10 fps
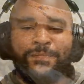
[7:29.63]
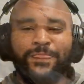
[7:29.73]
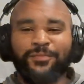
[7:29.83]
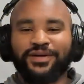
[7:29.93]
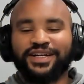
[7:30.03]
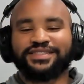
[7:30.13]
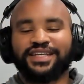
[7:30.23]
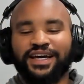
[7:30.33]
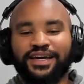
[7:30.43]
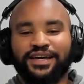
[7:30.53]
But it's
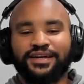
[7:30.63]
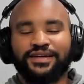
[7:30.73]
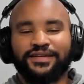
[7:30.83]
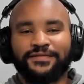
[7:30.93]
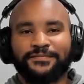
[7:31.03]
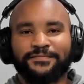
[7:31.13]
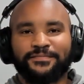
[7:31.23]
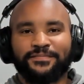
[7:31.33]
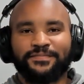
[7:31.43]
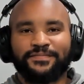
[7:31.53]
like,
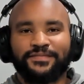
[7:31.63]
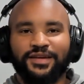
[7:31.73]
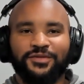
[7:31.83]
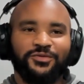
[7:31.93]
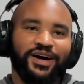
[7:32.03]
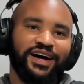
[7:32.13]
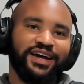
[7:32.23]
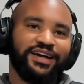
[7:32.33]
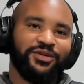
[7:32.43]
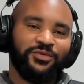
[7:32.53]

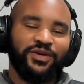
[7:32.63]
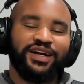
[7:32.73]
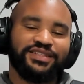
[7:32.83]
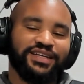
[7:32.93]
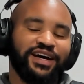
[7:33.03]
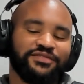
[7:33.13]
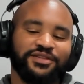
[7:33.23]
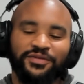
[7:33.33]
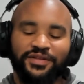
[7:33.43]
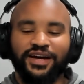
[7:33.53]
why does it have to
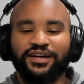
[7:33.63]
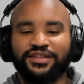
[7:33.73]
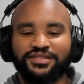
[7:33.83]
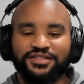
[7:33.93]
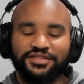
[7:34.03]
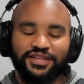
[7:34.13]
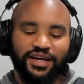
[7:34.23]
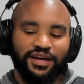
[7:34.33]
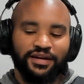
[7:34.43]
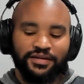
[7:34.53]
go there? And it's just
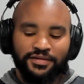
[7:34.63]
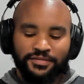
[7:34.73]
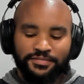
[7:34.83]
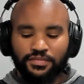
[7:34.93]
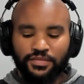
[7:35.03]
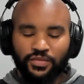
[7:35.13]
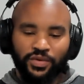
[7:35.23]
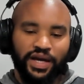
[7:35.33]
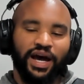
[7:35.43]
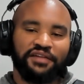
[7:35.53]
like,
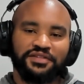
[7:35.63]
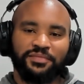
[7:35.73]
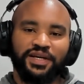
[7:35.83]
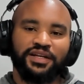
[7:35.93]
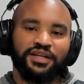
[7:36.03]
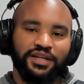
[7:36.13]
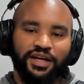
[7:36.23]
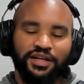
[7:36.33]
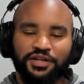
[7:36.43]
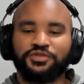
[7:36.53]
we have to be
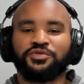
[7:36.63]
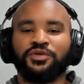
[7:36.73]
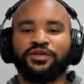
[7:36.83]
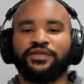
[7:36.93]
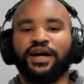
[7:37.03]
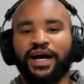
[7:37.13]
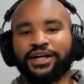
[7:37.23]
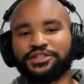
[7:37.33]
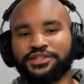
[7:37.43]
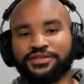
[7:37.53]
in control of our
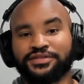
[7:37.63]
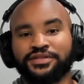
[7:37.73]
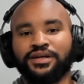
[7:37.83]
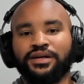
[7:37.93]
actions.